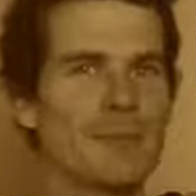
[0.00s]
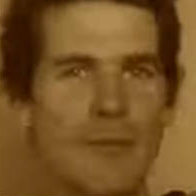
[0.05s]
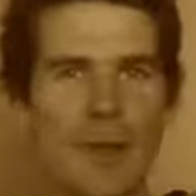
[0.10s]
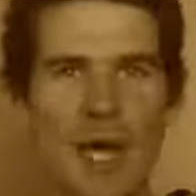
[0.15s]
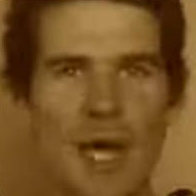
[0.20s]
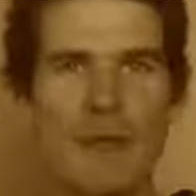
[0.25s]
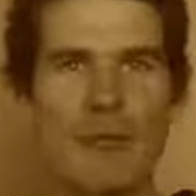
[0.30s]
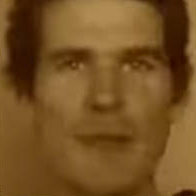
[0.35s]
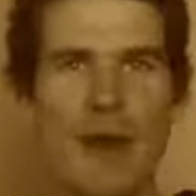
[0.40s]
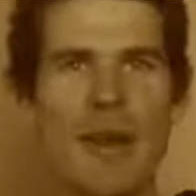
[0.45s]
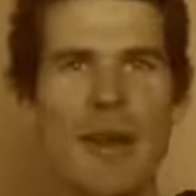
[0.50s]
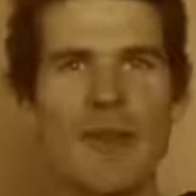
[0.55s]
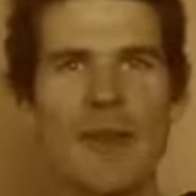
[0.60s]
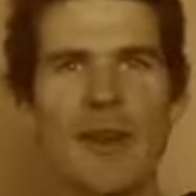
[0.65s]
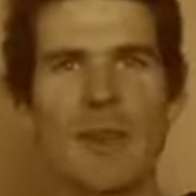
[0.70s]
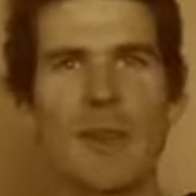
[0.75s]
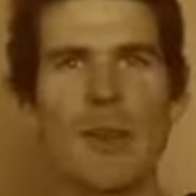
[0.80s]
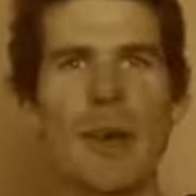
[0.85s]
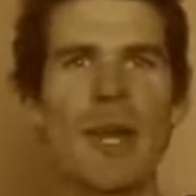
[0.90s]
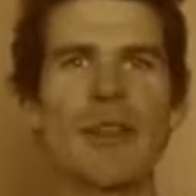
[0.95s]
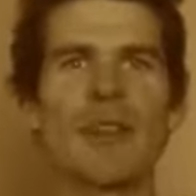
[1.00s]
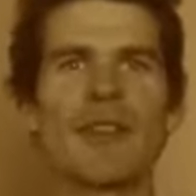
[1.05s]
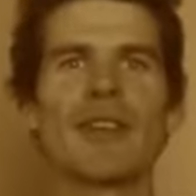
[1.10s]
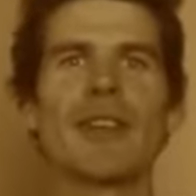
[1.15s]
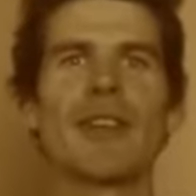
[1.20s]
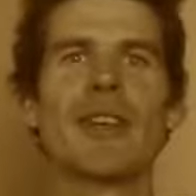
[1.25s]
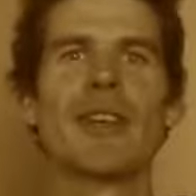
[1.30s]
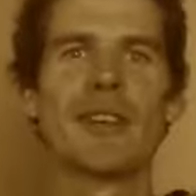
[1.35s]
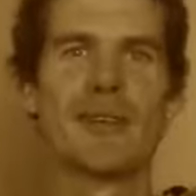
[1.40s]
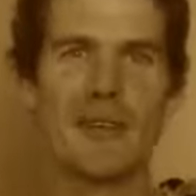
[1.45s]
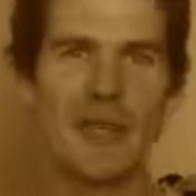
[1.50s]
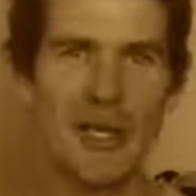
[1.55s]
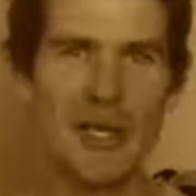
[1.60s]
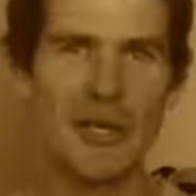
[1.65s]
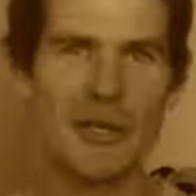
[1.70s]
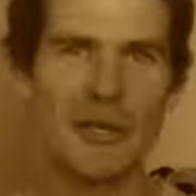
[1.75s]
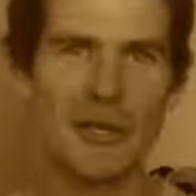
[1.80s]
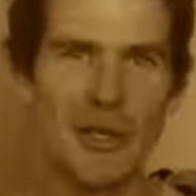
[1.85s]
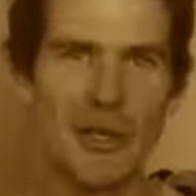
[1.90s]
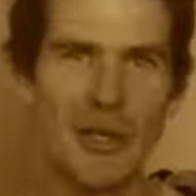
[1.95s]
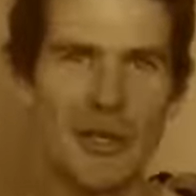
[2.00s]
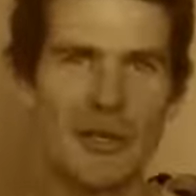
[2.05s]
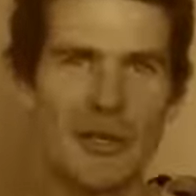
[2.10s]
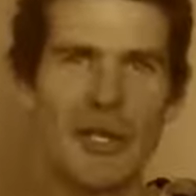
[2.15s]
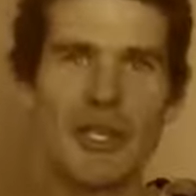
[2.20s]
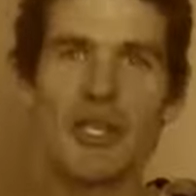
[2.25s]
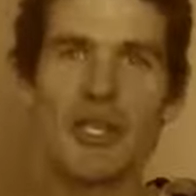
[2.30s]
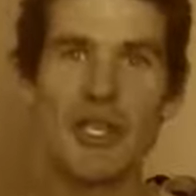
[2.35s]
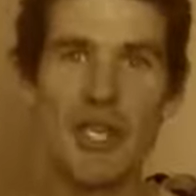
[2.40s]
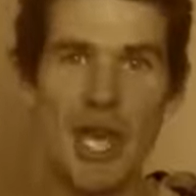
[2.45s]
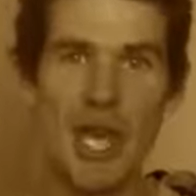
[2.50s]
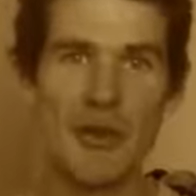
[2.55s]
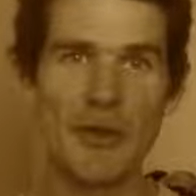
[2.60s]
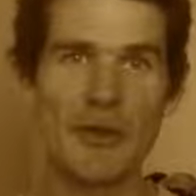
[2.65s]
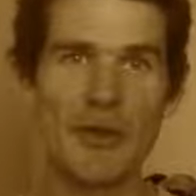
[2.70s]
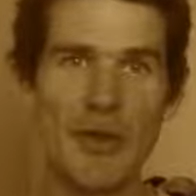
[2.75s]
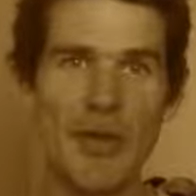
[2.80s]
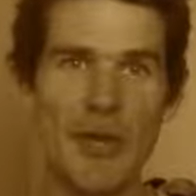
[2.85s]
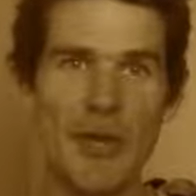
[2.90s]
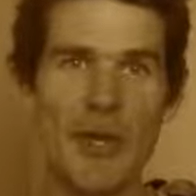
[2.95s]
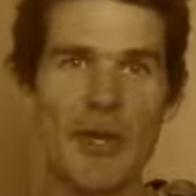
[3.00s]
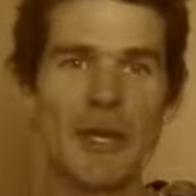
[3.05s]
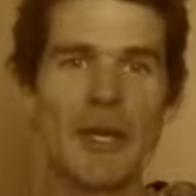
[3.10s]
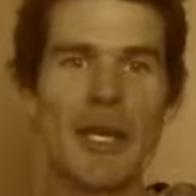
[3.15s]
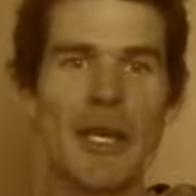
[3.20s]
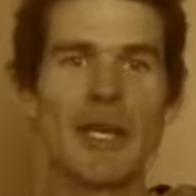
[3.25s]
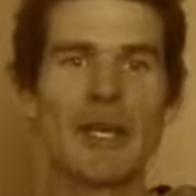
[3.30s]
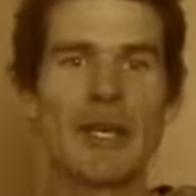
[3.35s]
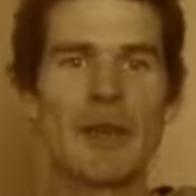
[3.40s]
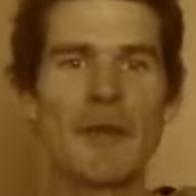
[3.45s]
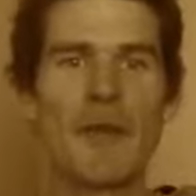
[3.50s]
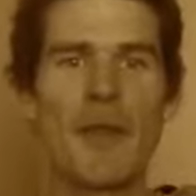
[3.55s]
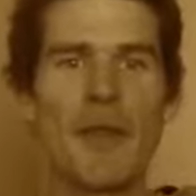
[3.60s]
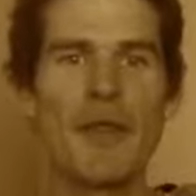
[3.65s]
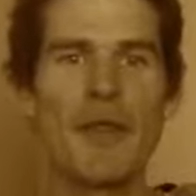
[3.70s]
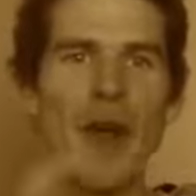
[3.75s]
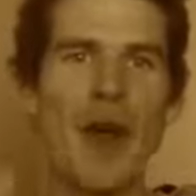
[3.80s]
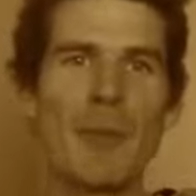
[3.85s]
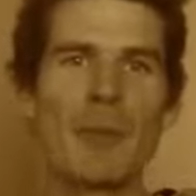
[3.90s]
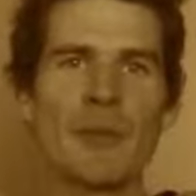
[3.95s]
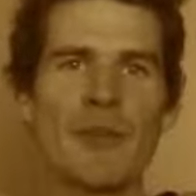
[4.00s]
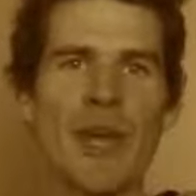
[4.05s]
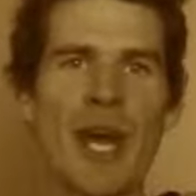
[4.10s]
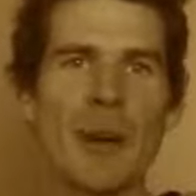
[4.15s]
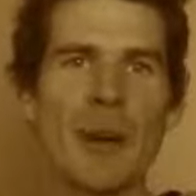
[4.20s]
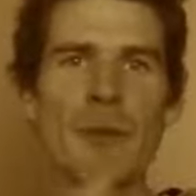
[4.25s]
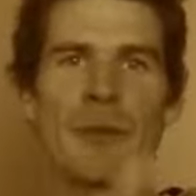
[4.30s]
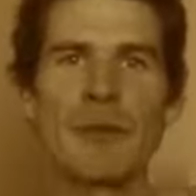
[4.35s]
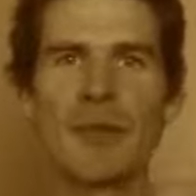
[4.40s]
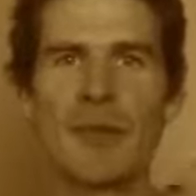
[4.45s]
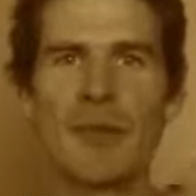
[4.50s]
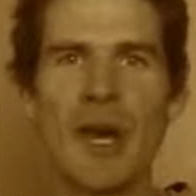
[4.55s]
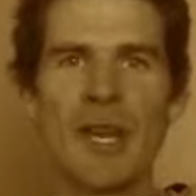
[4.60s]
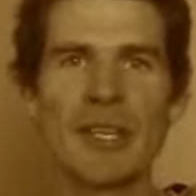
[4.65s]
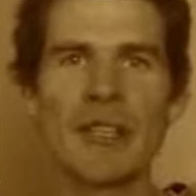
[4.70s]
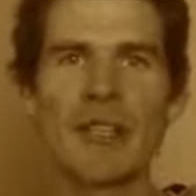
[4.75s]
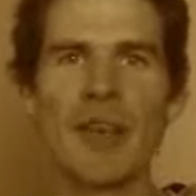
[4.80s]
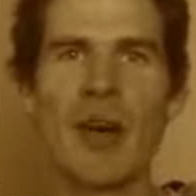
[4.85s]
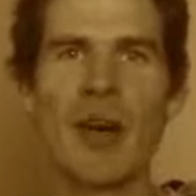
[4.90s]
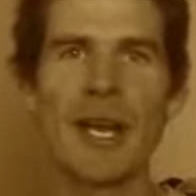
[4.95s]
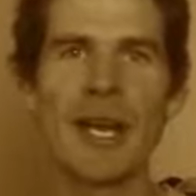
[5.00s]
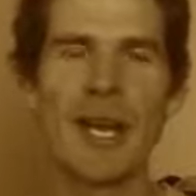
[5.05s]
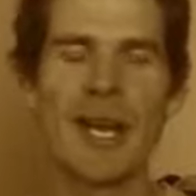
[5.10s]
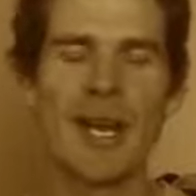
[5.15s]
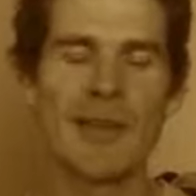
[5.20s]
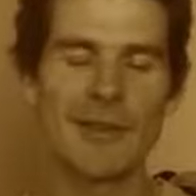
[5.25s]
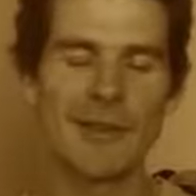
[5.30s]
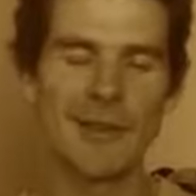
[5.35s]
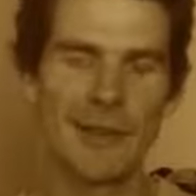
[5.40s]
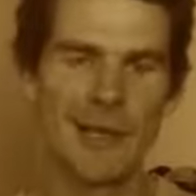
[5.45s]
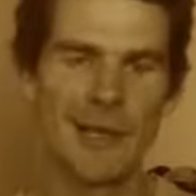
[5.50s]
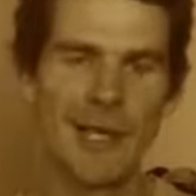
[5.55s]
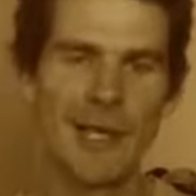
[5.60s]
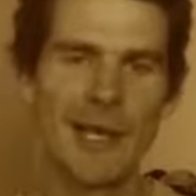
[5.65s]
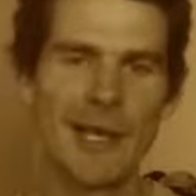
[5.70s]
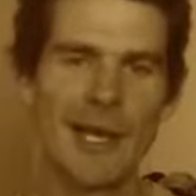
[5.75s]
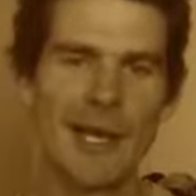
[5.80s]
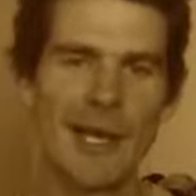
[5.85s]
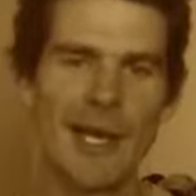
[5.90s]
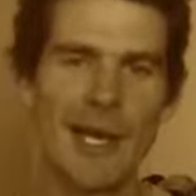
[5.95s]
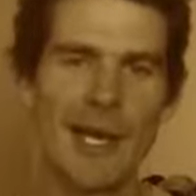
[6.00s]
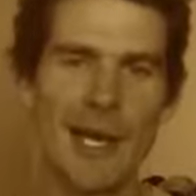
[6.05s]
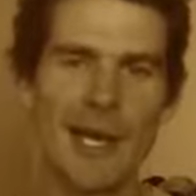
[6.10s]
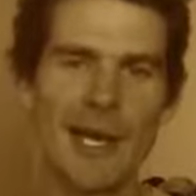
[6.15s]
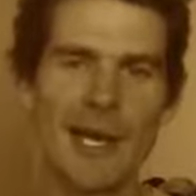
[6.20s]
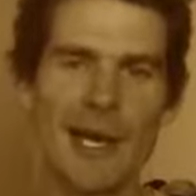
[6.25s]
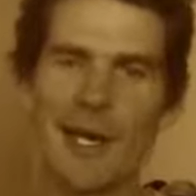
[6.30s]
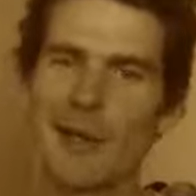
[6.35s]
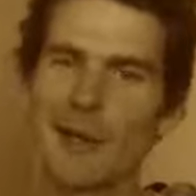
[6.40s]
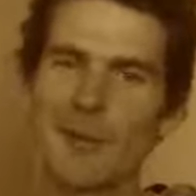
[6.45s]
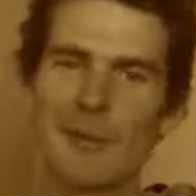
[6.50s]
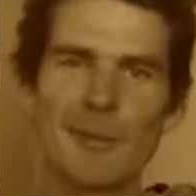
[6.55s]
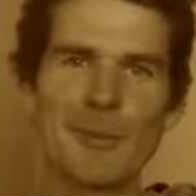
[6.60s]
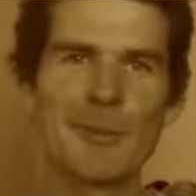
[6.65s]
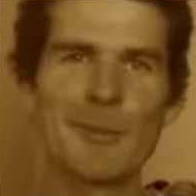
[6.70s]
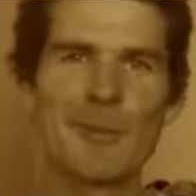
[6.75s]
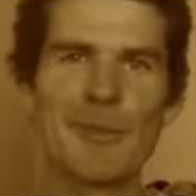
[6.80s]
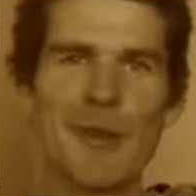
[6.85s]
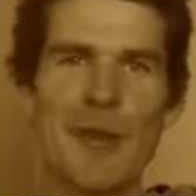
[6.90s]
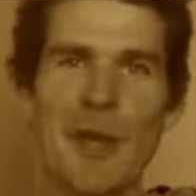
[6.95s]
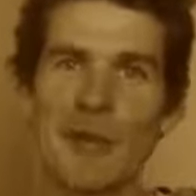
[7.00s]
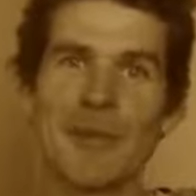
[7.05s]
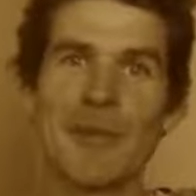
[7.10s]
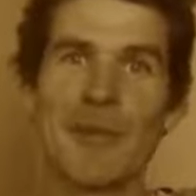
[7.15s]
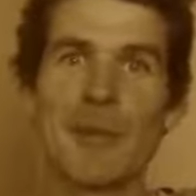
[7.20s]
Enough raving. Peace. See you soon. Share this video. Give it a thumbs up if you like a tight ass. And that's